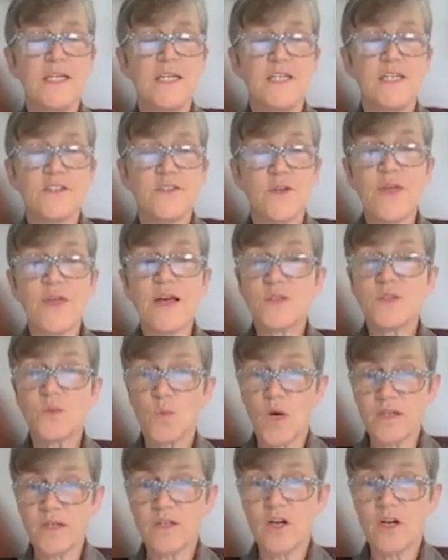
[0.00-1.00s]
So that's
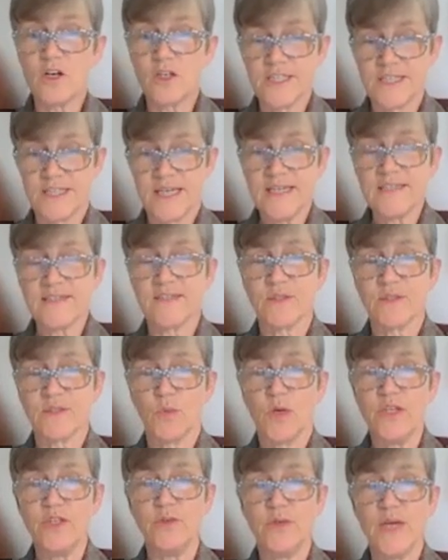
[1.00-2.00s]
one context
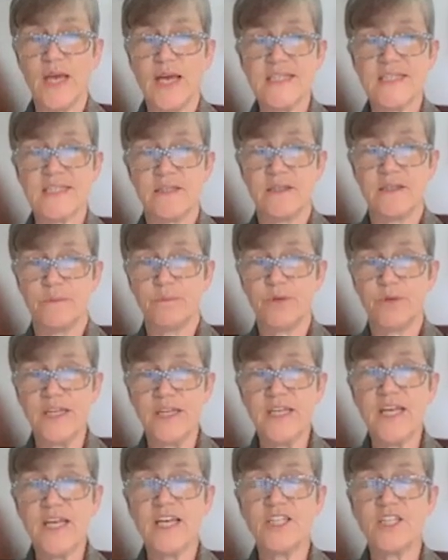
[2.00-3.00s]
where you get
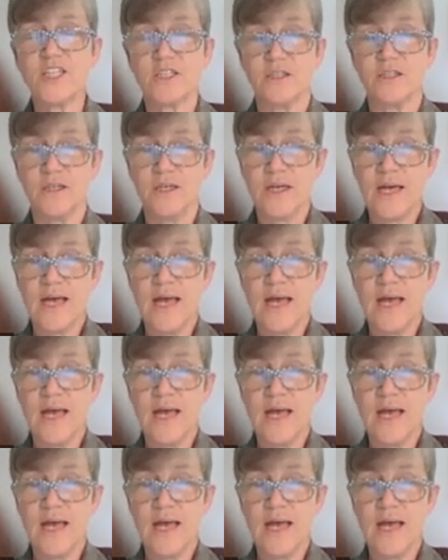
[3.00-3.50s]
predication,